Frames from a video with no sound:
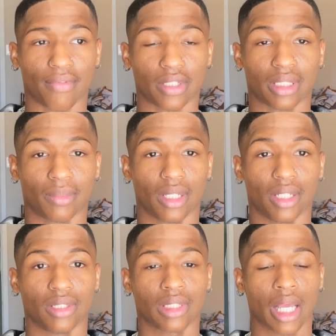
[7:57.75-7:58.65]
for something
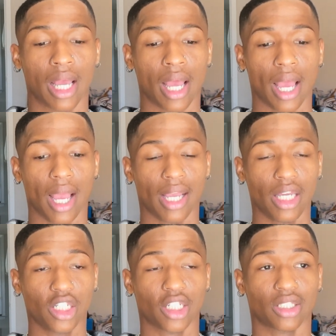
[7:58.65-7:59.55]
else. And
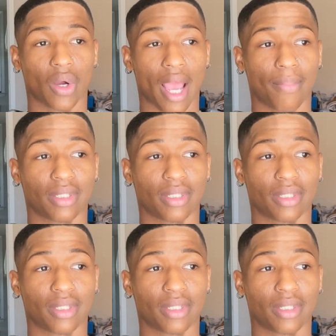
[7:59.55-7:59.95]
he just so happened